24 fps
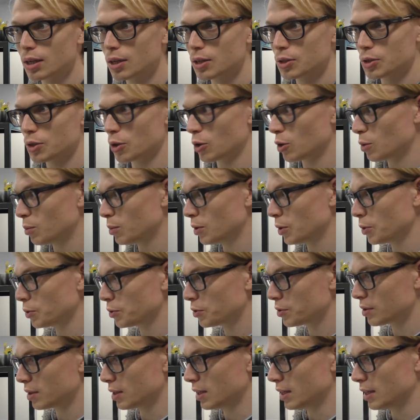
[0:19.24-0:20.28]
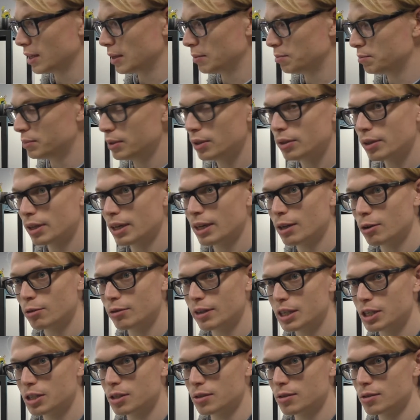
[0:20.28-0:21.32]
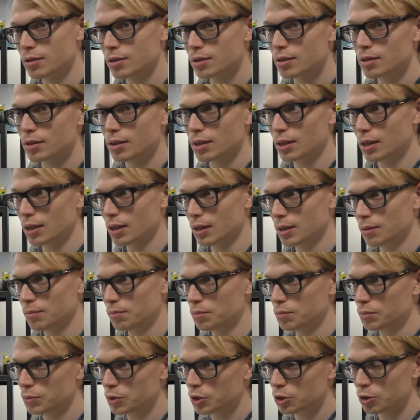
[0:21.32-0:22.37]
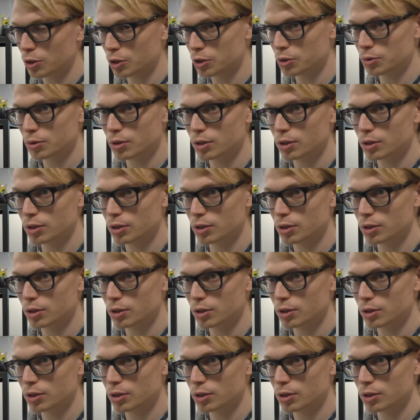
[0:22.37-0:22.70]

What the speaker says: so both building innovations, structural